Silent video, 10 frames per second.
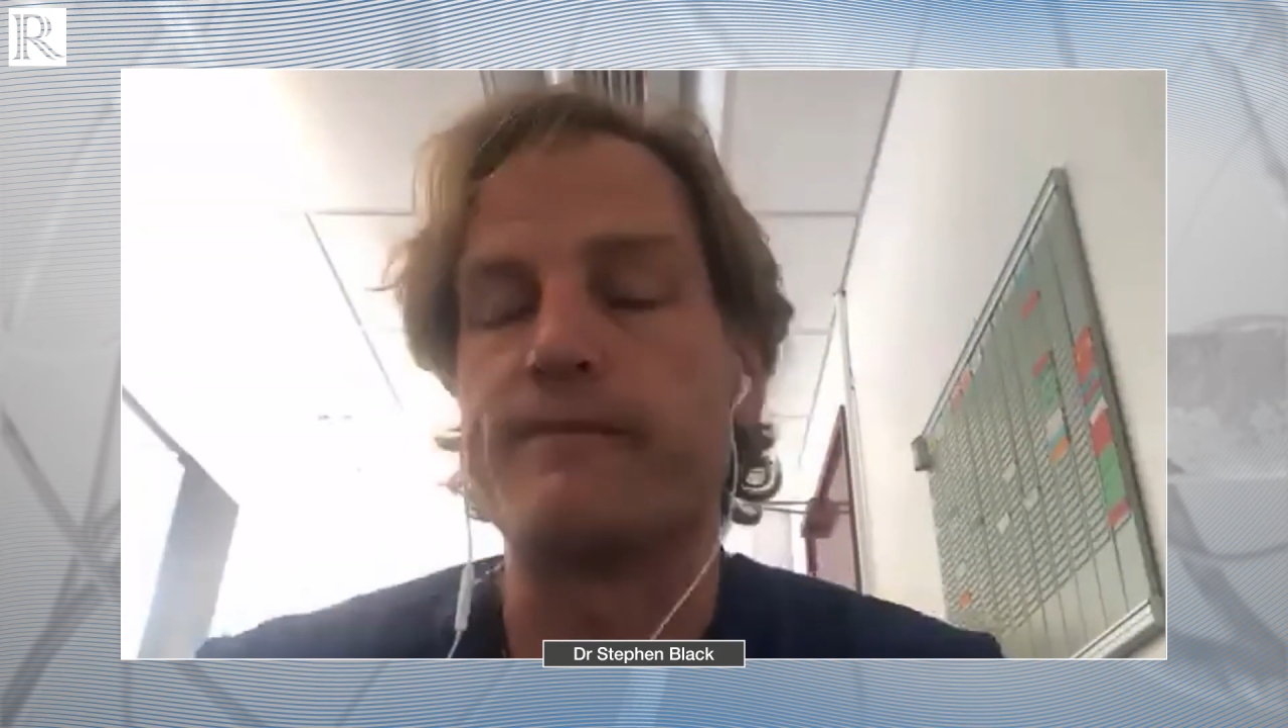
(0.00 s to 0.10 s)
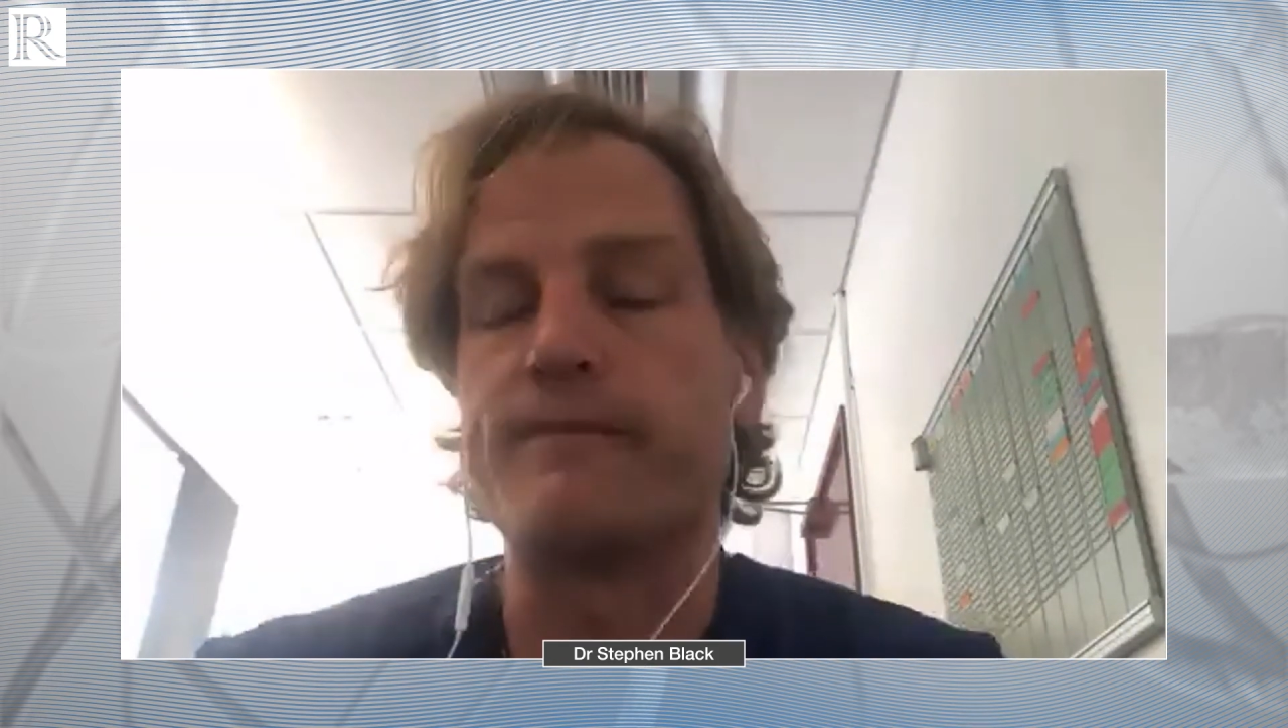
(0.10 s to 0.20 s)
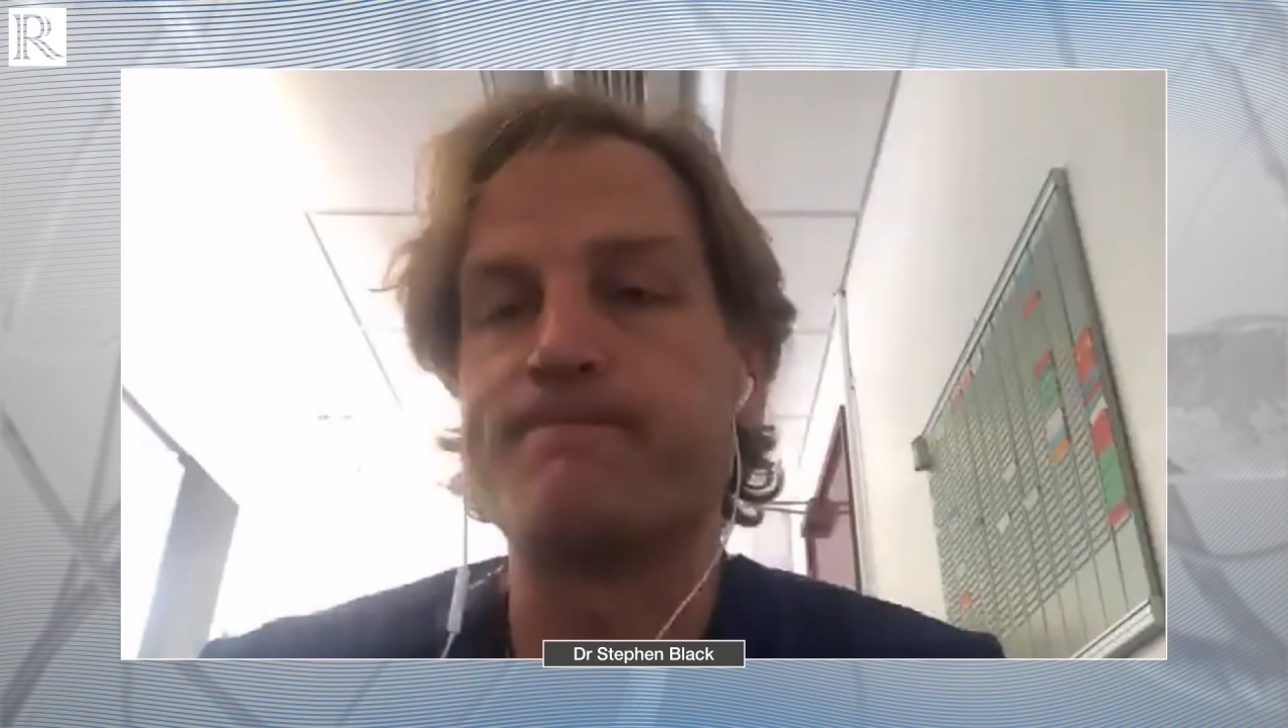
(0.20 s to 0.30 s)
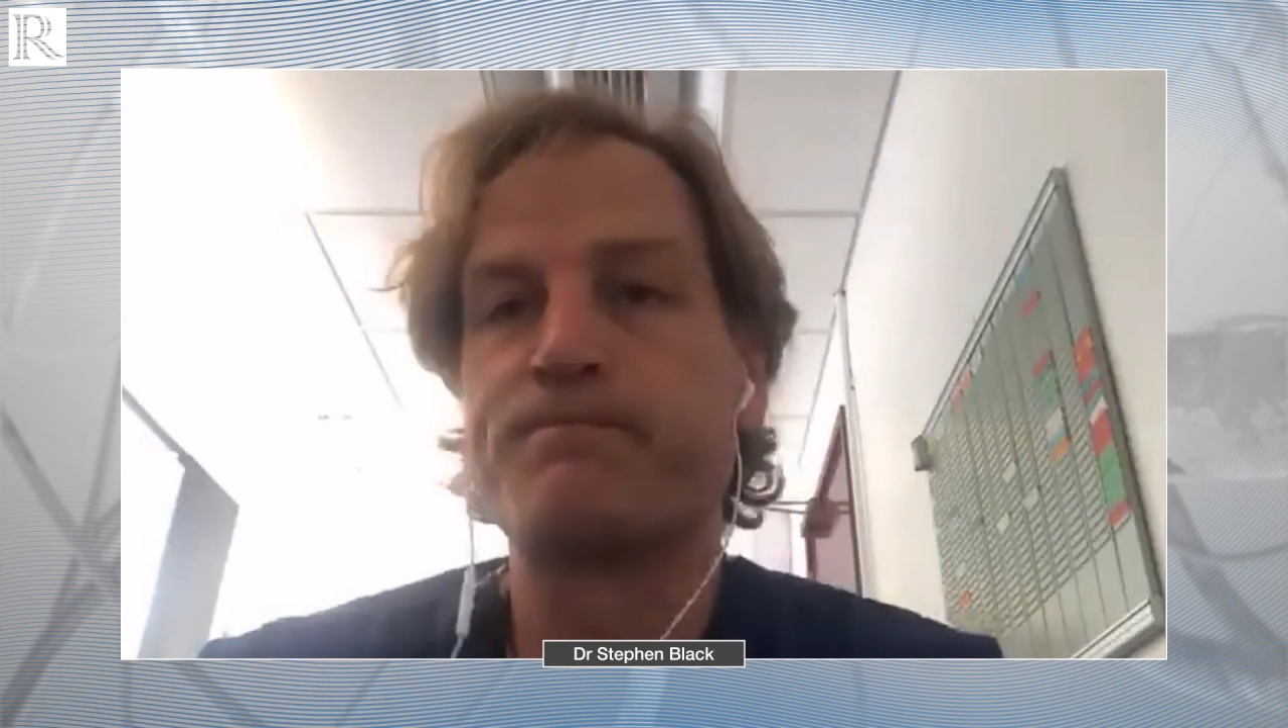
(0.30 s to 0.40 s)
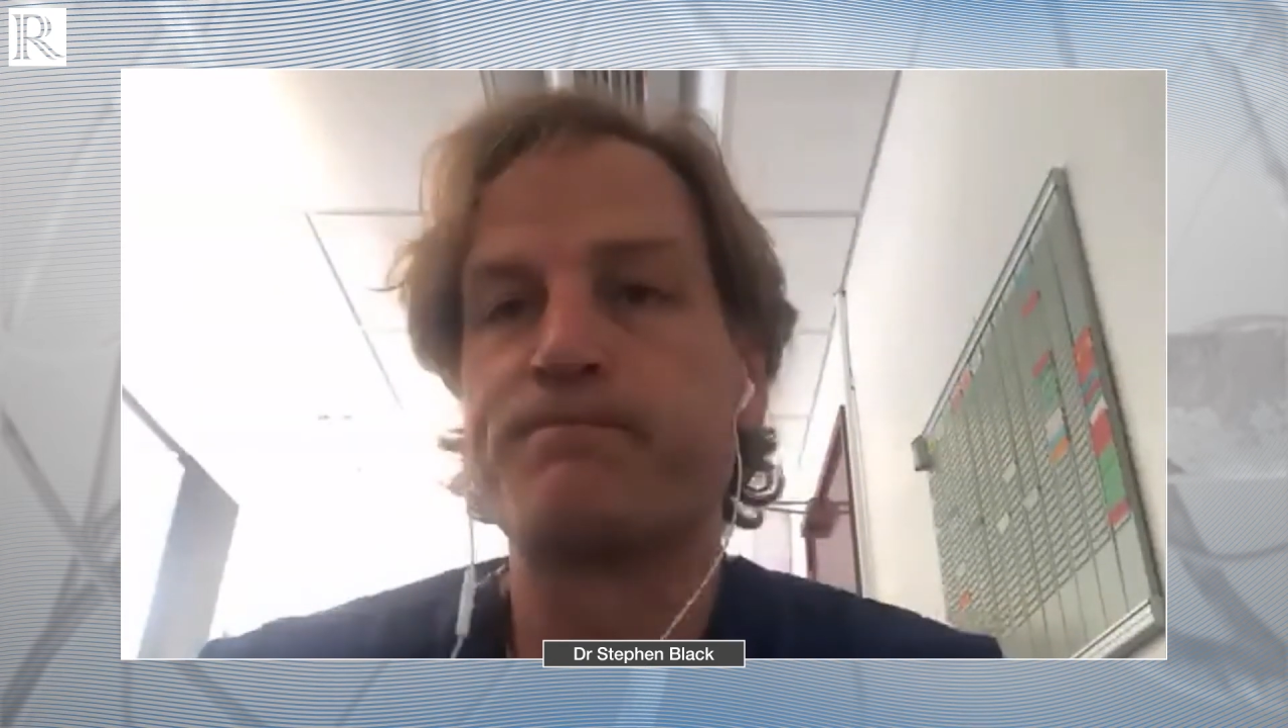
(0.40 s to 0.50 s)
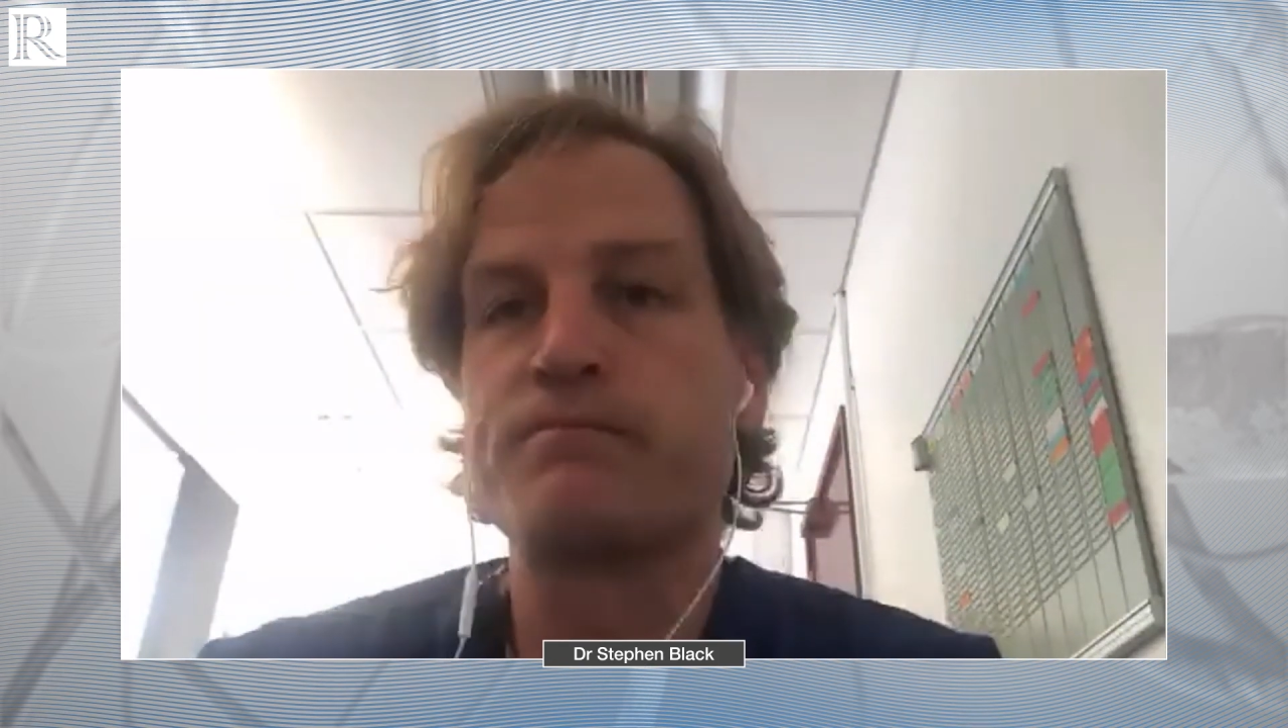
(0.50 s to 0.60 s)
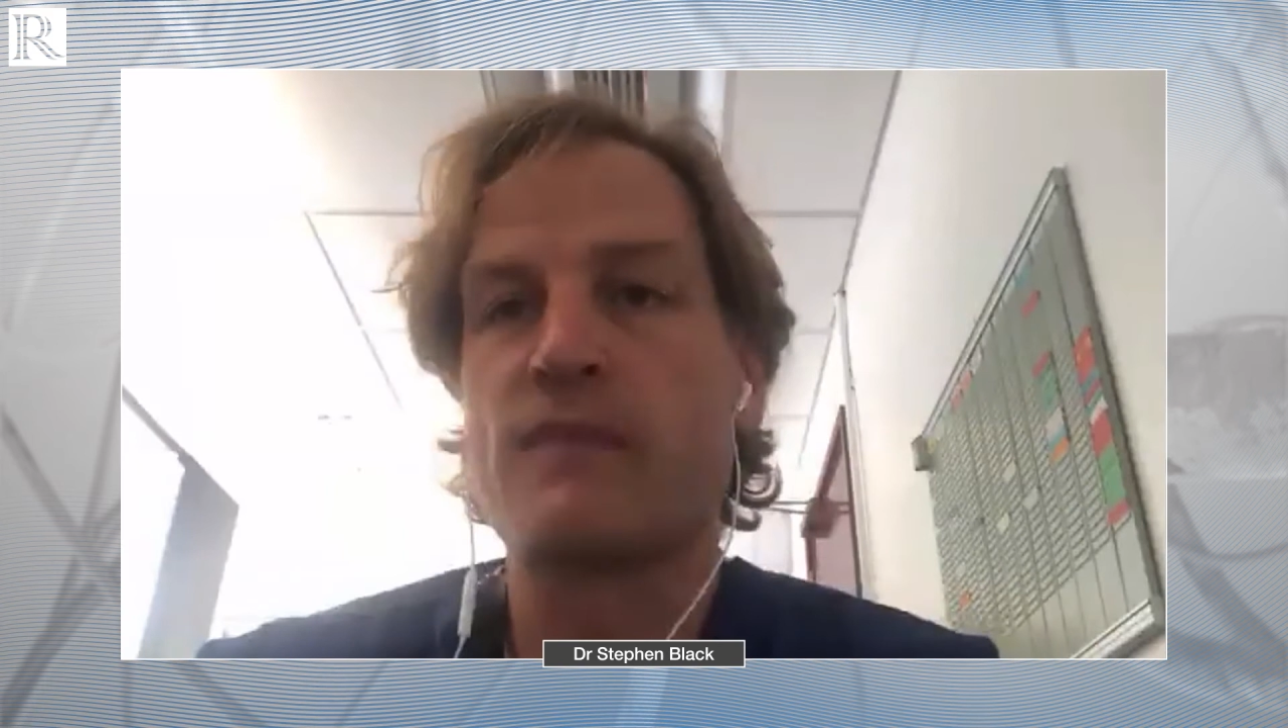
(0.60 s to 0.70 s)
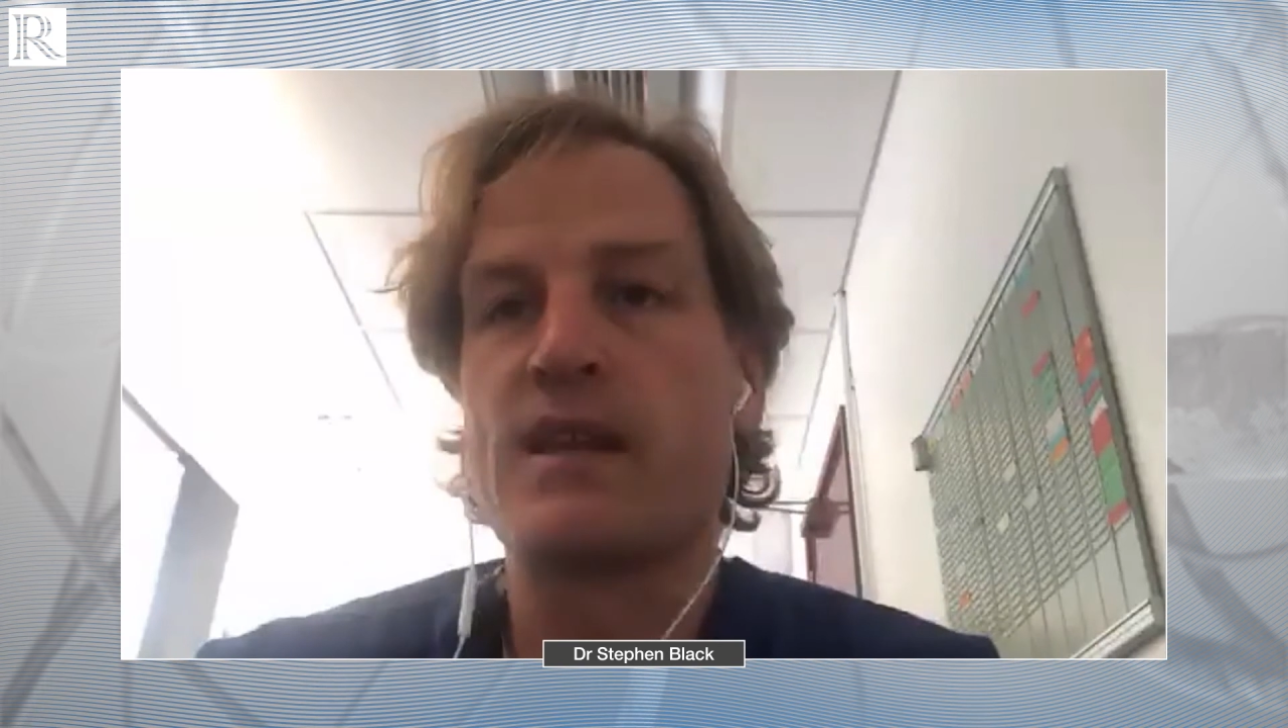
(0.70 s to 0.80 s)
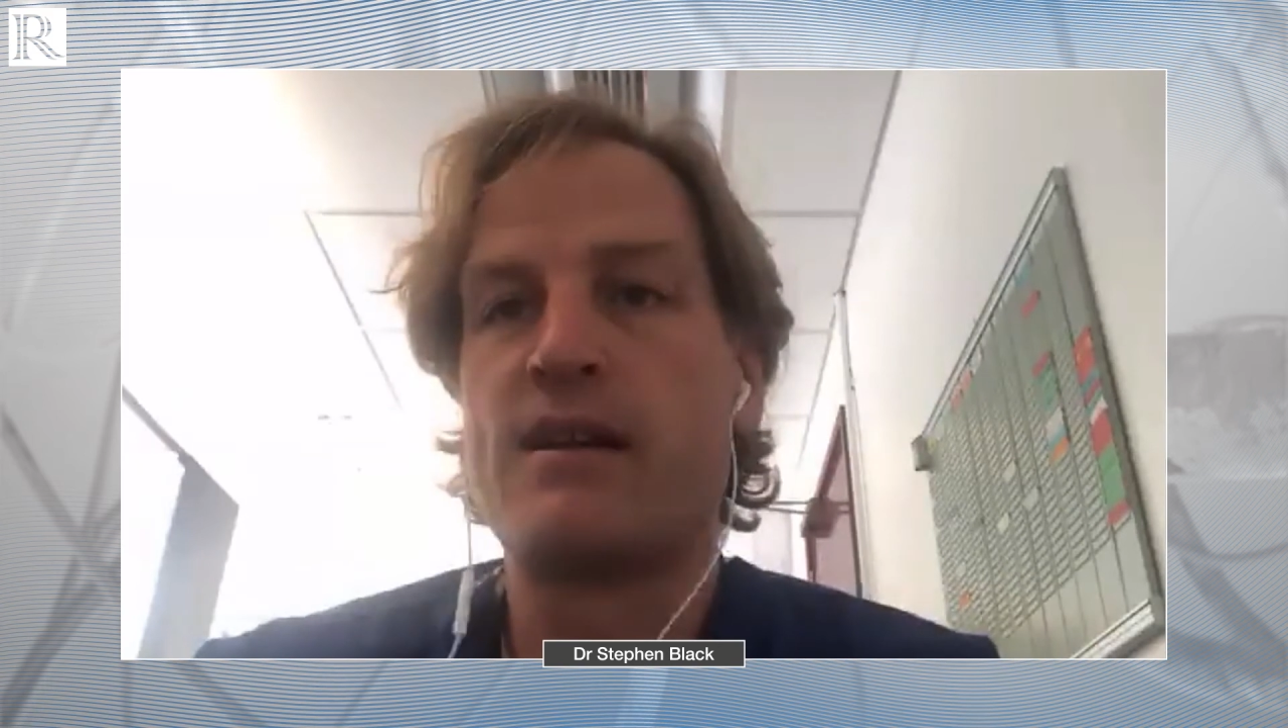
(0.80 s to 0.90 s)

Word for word: are very good.